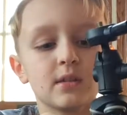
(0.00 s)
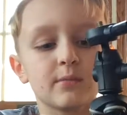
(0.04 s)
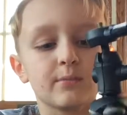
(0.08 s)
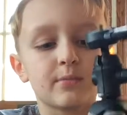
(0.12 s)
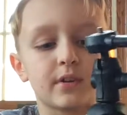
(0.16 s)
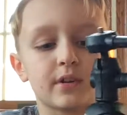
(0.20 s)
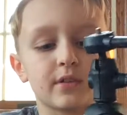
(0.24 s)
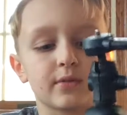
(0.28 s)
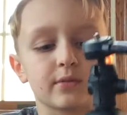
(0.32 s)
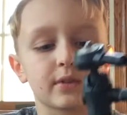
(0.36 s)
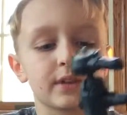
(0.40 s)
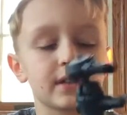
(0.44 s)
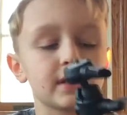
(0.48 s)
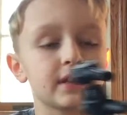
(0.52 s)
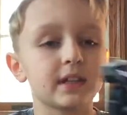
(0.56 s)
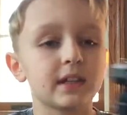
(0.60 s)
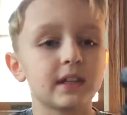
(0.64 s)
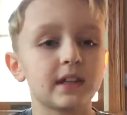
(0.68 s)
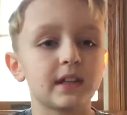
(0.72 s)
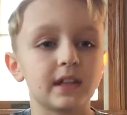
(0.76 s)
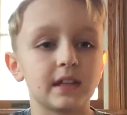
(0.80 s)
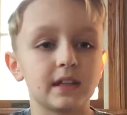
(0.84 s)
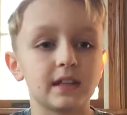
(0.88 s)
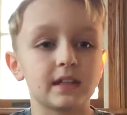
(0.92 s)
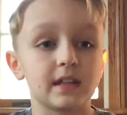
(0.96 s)
But
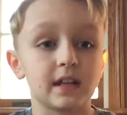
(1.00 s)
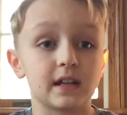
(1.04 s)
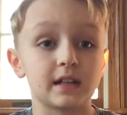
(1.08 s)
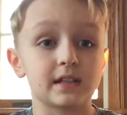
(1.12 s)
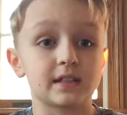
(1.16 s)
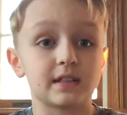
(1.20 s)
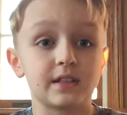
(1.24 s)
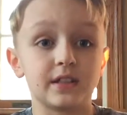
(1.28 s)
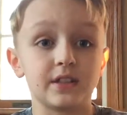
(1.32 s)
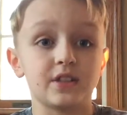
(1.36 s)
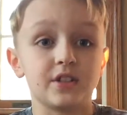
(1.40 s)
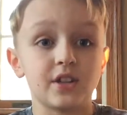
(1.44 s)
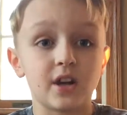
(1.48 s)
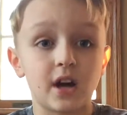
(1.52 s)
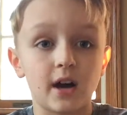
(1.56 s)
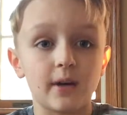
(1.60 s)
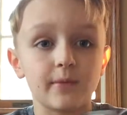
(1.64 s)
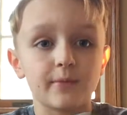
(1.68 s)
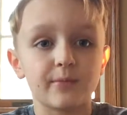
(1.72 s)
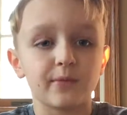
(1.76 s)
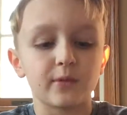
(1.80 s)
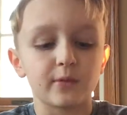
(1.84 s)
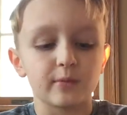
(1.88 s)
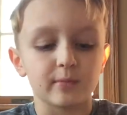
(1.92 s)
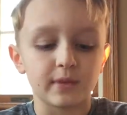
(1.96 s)
really, it does the
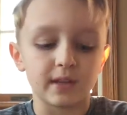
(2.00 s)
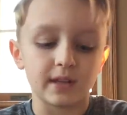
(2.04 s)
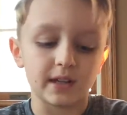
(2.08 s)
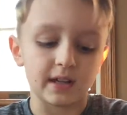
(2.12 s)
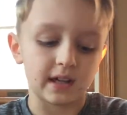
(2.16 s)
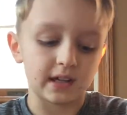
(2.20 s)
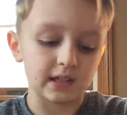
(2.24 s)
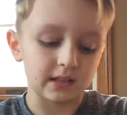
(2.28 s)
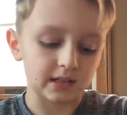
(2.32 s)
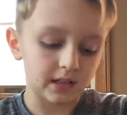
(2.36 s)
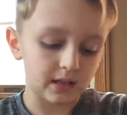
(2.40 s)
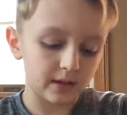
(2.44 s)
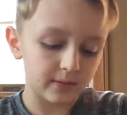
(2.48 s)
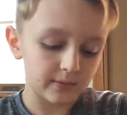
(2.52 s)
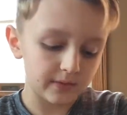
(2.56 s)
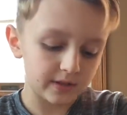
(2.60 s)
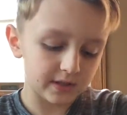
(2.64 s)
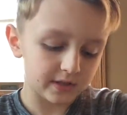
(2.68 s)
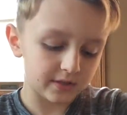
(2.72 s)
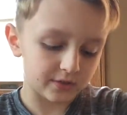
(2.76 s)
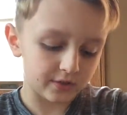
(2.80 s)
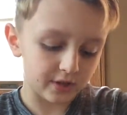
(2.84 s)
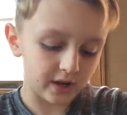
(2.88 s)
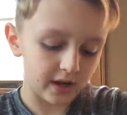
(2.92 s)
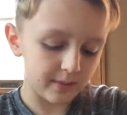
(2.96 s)
job for me. I love
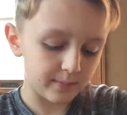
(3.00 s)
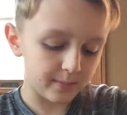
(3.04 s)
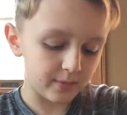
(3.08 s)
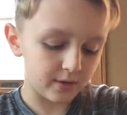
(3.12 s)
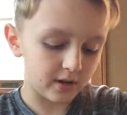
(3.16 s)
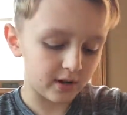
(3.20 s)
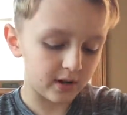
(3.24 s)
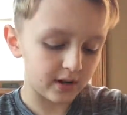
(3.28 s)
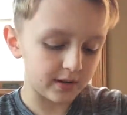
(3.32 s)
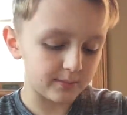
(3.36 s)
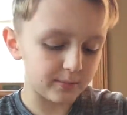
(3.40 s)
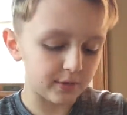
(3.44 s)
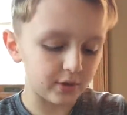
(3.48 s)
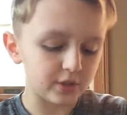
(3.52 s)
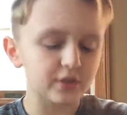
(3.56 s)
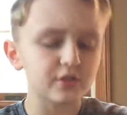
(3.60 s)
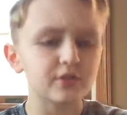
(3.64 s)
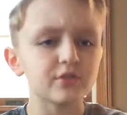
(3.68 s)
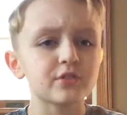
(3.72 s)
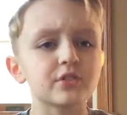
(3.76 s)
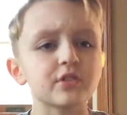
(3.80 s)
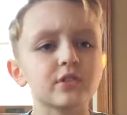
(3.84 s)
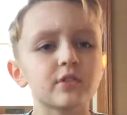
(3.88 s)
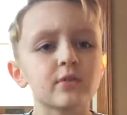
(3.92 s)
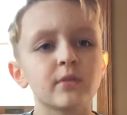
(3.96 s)
this tripod. But
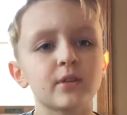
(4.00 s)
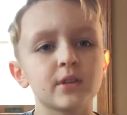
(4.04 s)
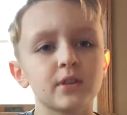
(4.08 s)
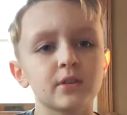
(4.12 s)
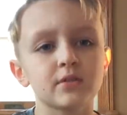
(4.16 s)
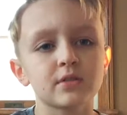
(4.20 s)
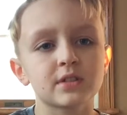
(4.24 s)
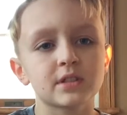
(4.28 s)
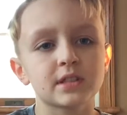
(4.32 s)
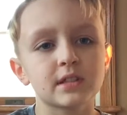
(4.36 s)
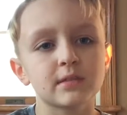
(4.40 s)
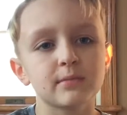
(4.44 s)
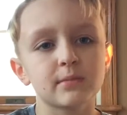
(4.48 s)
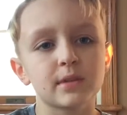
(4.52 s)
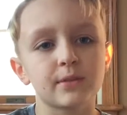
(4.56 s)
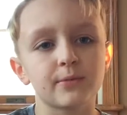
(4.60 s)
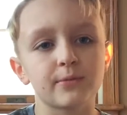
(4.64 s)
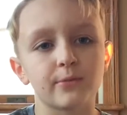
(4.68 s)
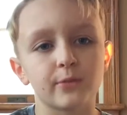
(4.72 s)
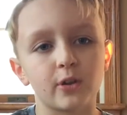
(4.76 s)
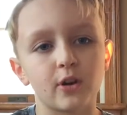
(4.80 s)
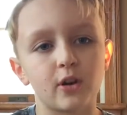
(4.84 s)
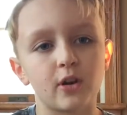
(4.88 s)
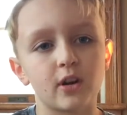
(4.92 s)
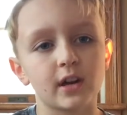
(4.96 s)
usually when you see me
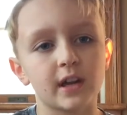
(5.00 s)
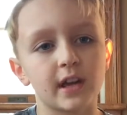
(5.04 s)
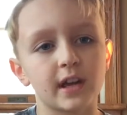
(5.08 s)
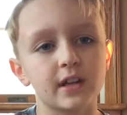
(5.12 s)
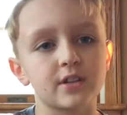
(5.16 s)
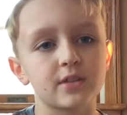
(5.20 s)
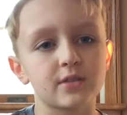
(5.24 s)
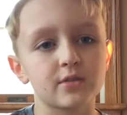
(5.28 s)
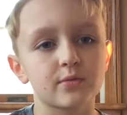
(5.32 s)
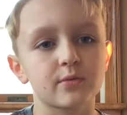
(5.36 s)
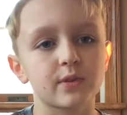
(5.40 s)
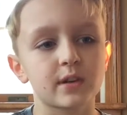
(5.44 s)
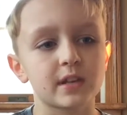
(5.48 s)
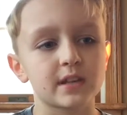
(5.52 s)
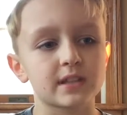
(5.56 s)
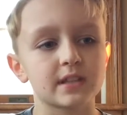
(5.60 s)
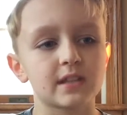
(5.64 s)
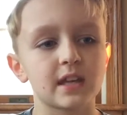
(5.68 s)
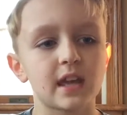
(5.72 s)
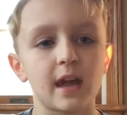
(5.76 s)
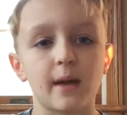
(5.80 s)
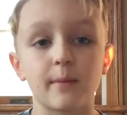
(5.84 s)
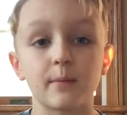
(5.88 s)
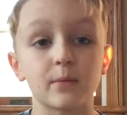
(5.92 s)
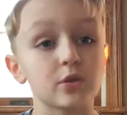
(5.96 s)
vlog, I just want to
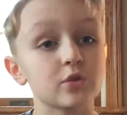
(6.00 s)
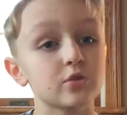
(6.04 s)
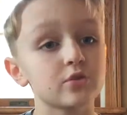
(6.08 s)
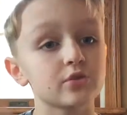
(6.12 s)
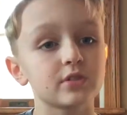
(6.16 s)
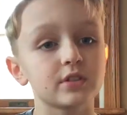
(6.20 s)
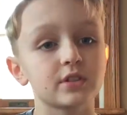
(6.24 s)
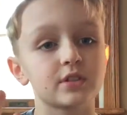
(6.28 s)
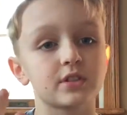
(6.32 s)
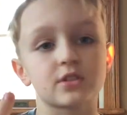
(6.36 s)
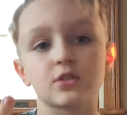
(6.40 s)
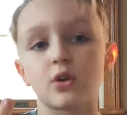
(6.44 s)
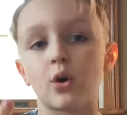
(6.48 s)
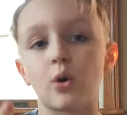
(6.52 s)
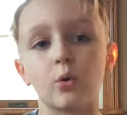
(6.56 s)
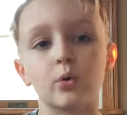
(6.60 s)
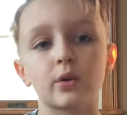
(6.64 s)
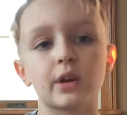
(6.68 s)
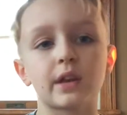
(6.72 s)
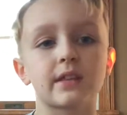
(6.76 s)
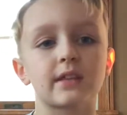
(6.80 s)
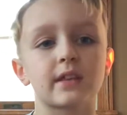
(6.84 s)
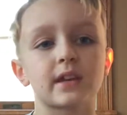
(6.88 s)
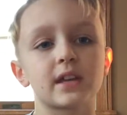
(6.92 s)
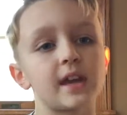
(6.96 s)
say I'm usually just
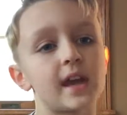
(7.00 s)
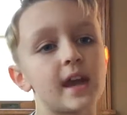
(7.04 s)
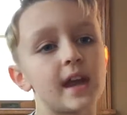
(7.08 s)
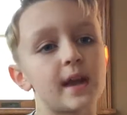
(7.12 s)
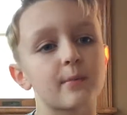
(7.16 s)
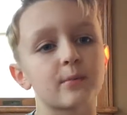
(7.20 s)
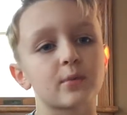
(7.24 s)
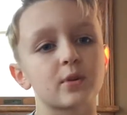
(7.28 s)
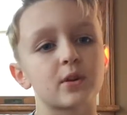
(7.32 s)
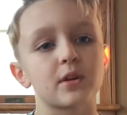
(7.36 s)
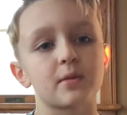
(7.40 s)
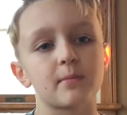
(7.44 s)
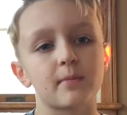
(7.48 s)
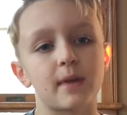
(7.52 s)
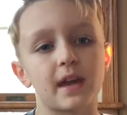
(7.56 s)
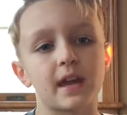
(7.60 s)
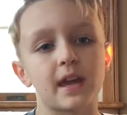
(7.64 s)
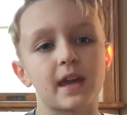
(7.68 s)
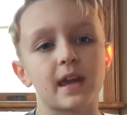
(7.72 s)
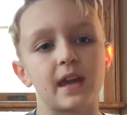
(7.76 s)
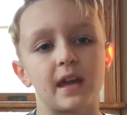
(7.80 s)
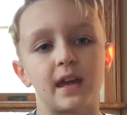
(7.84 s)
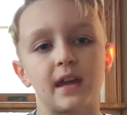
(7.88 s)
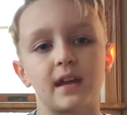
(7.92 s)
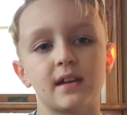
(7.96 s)
holding the camera in my
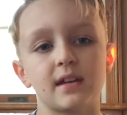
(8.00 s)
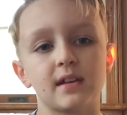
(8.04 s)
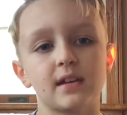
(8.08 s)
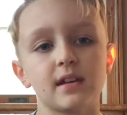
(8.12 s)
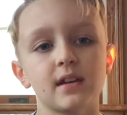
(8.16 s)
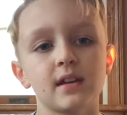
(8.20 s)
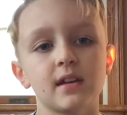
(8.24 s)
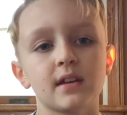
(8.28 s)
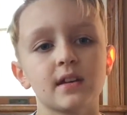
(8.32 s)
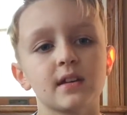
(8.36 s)
hand.